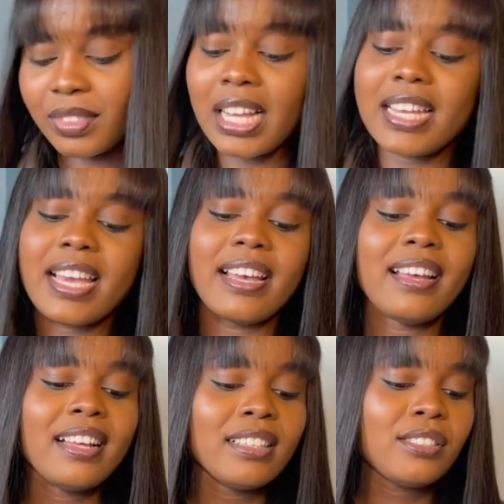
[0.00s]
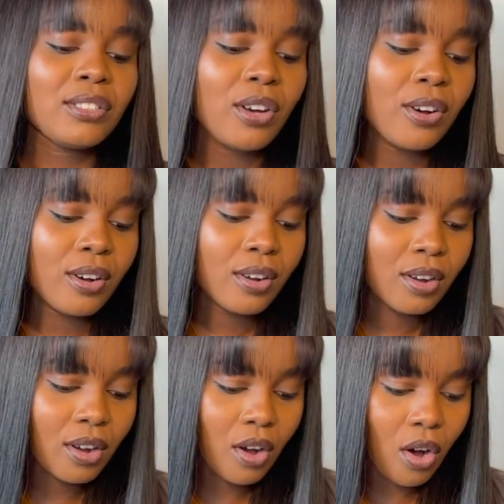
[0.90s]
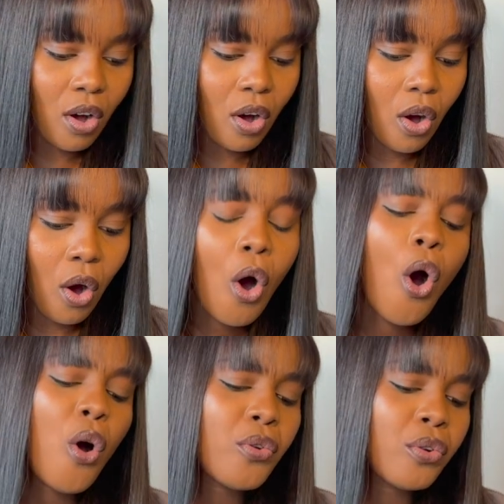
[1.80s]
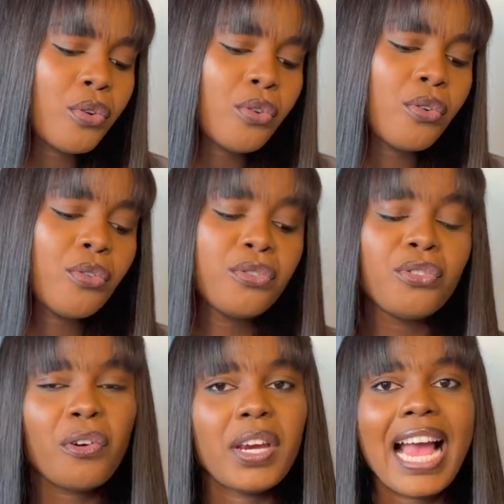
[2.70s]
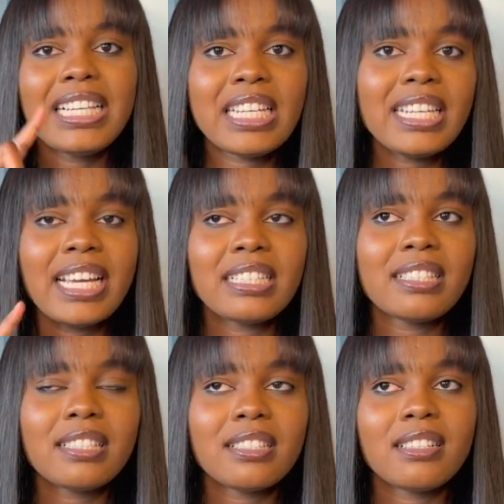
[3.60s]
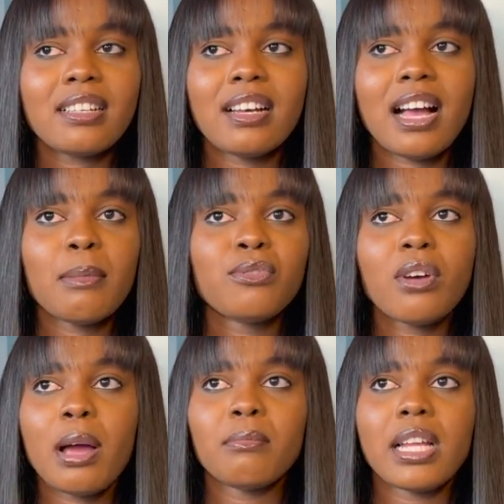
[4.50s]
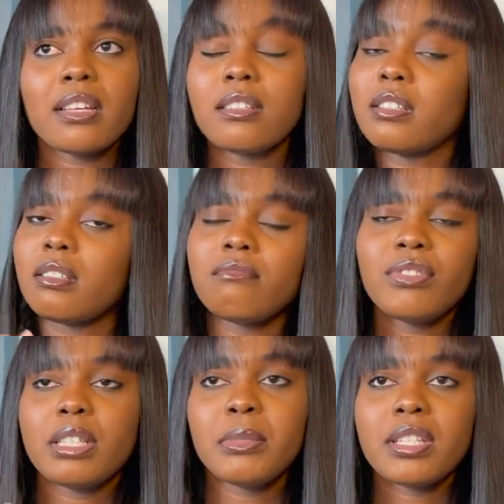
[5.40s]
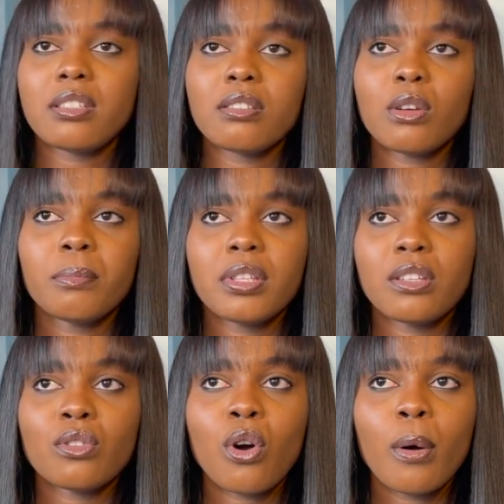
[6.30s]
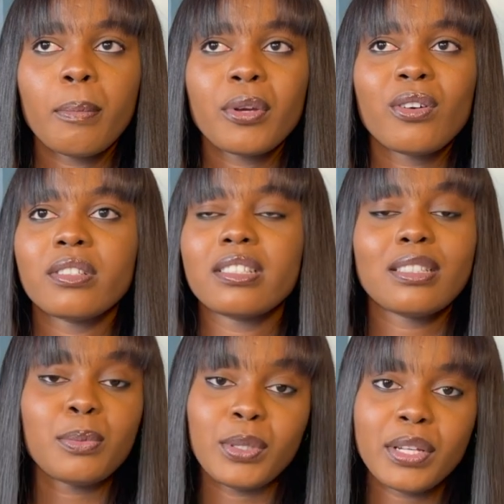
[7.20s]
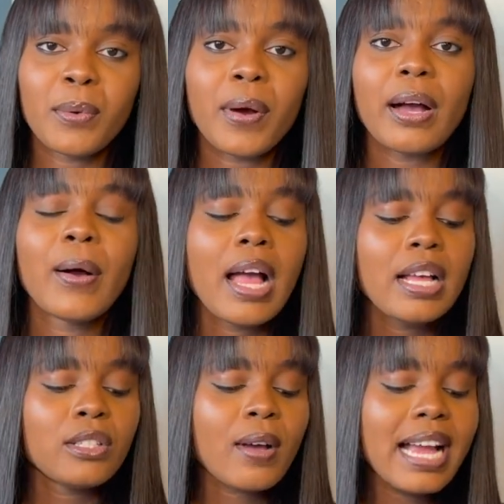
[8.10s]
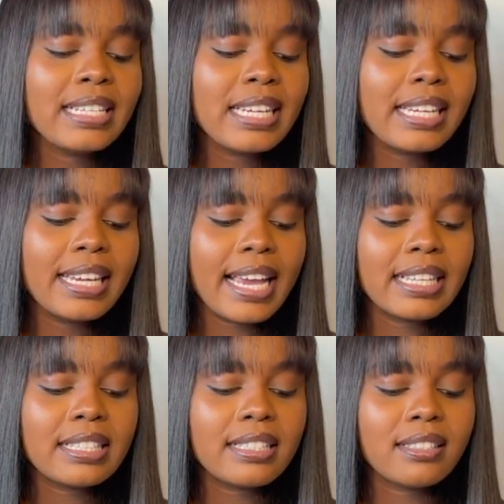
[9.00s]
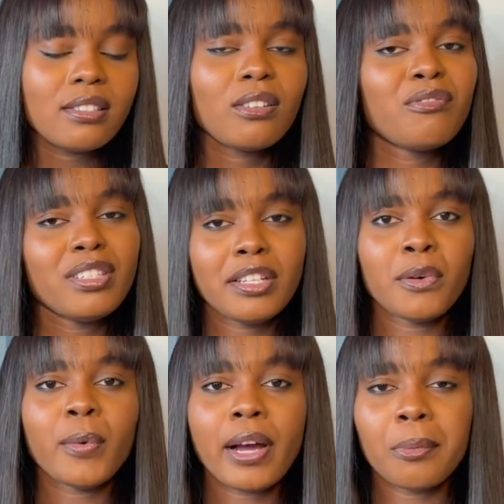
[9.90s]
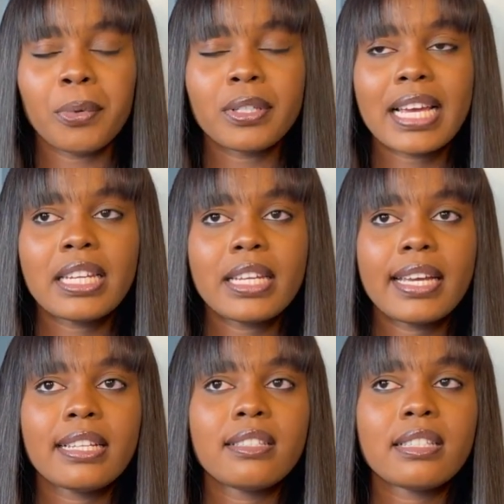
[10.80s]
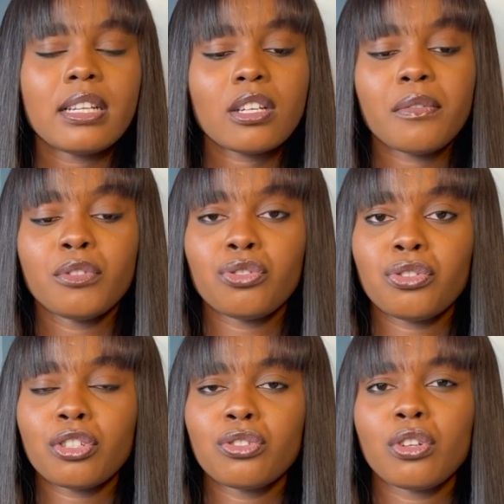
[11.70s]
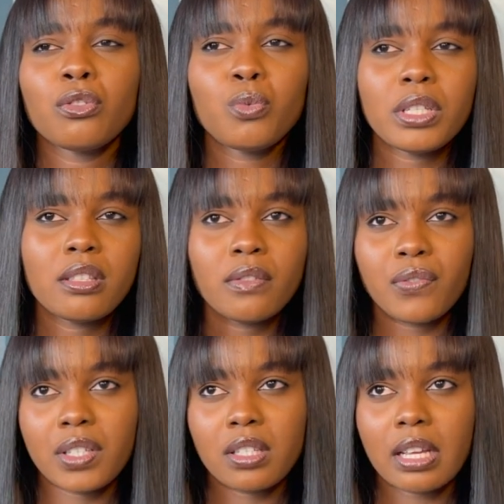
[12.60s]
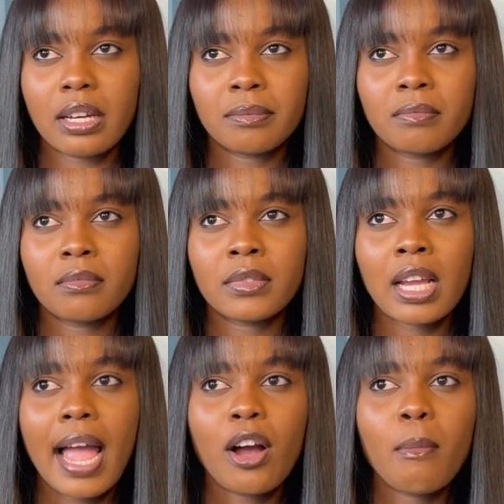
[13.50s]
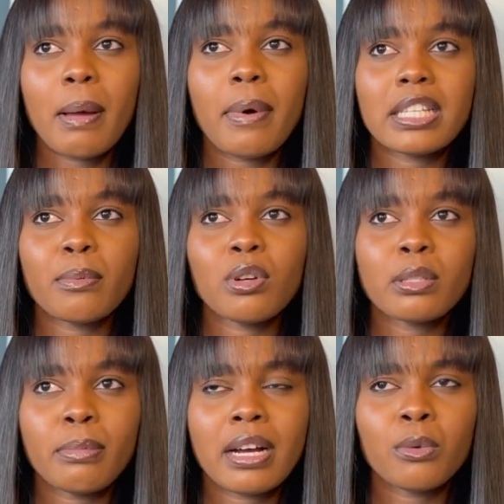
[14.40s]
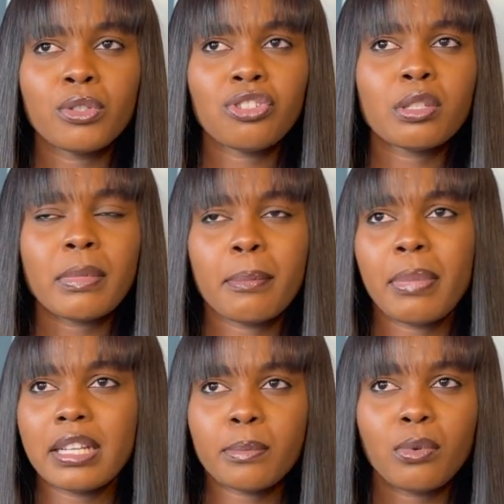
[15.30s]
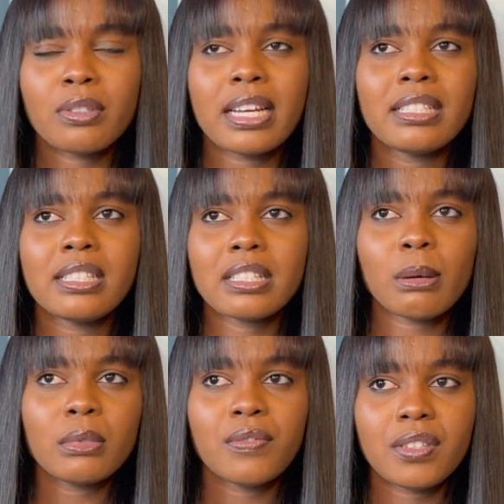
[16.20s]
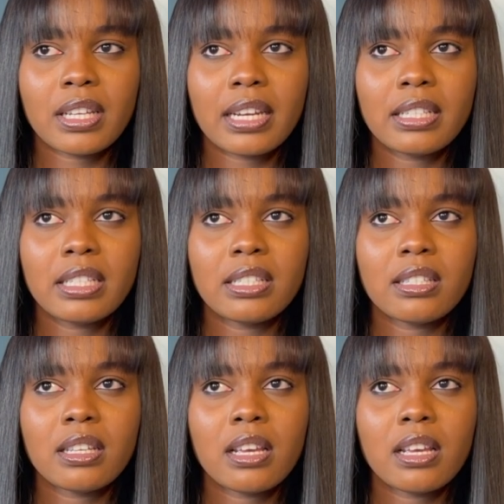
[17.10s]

yeah so oh no no no no sorry i didn't get i'm so i'm like really mixing some things up because it's been a while so i didn't get not really a while but i didn't get this letter of introduction with the visa i got my passport back with just my passport and the stamped visa in it